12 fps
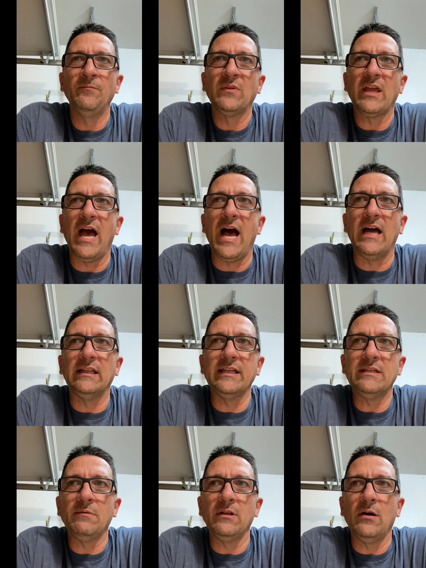
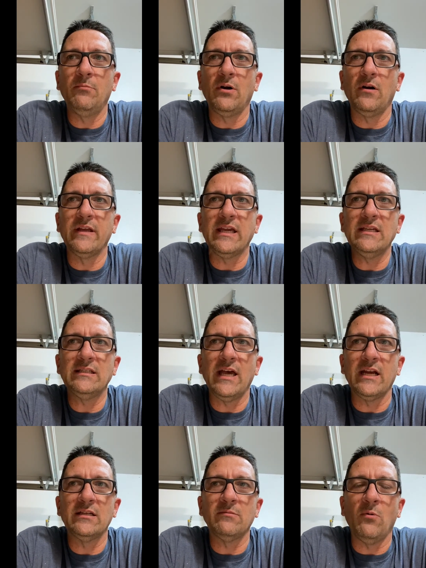Leachman Lumber on the east
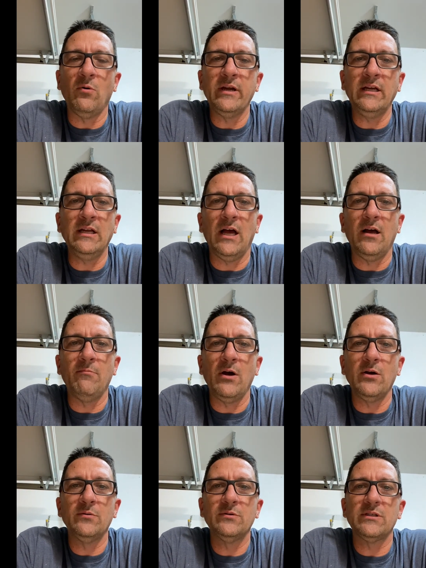side of Des Moines,
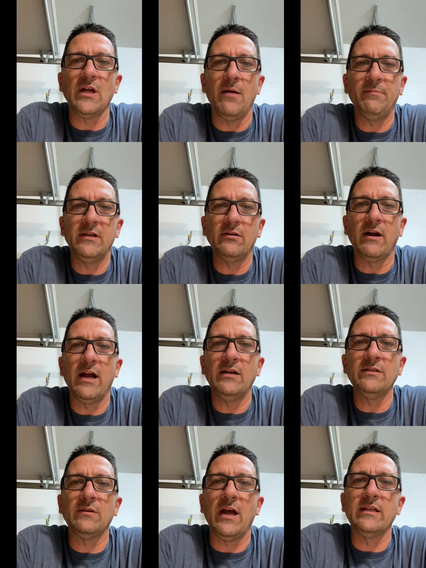Mode Stomping
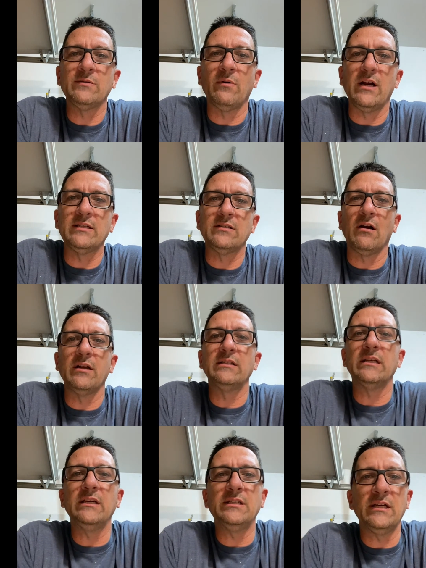Grounds. That's where I started
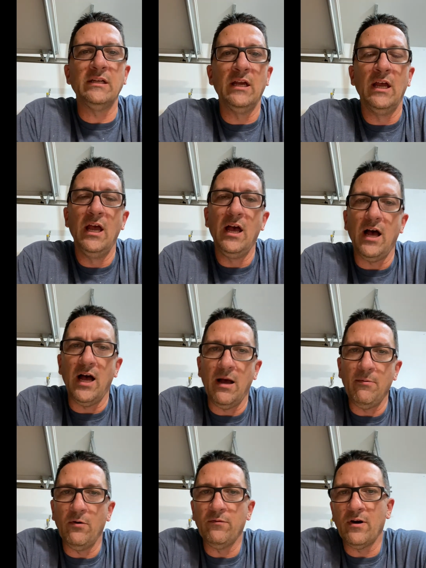teaching,
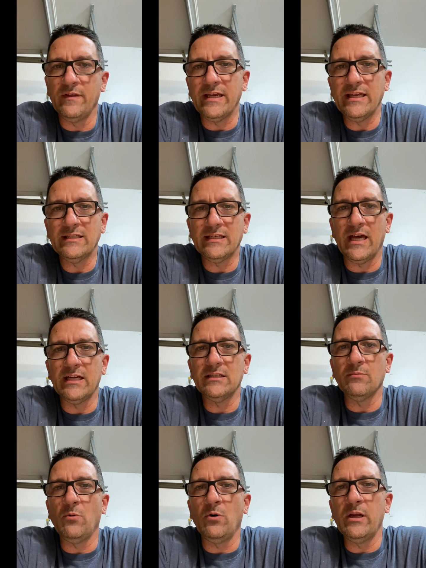over on the east side of Des
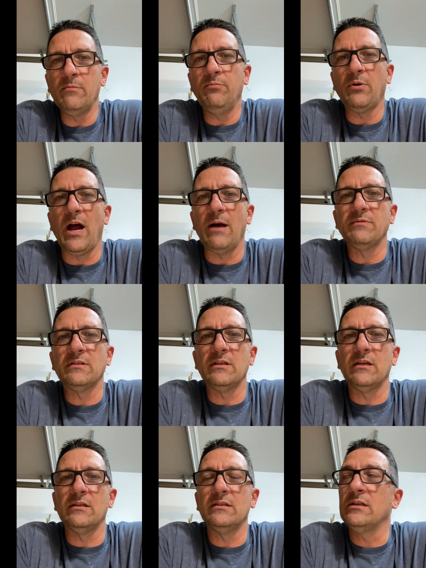Moines. Props
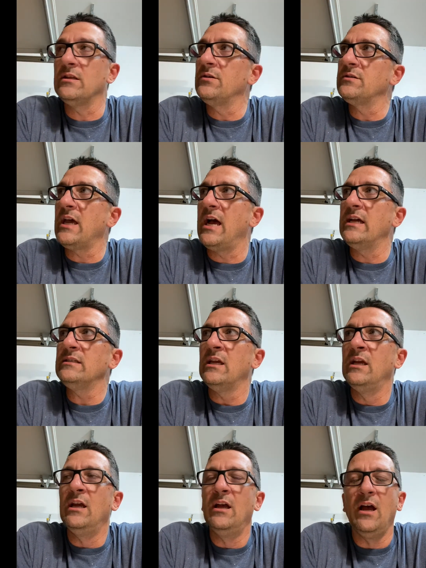to those guys.
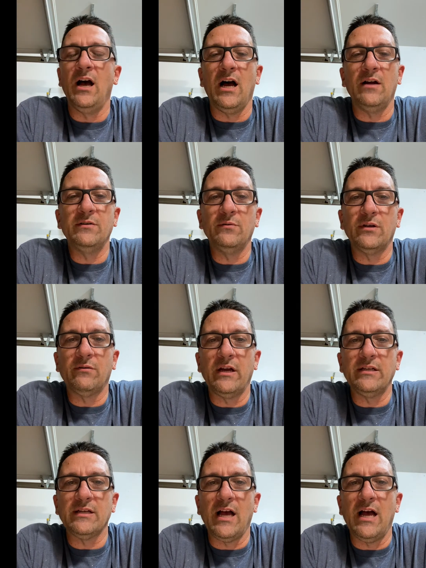Doing a
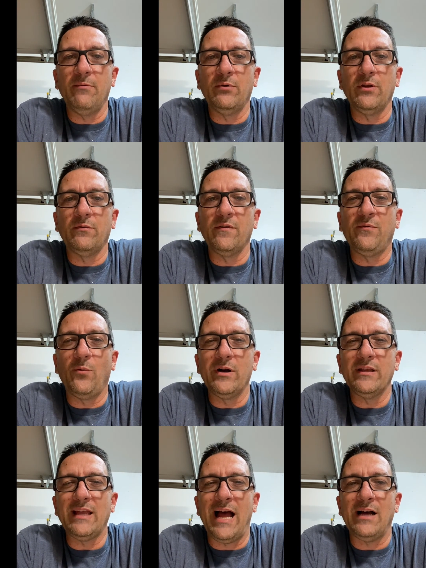great job with over
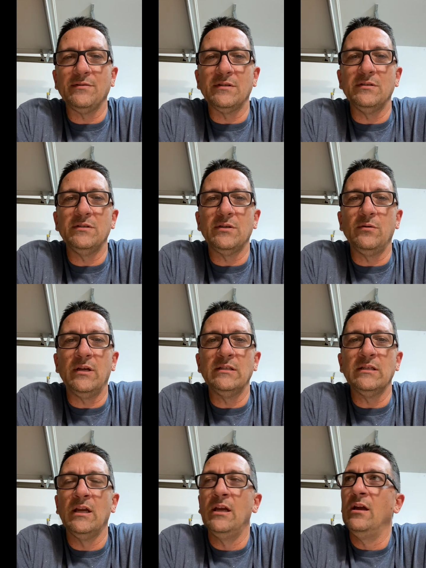40,000 students.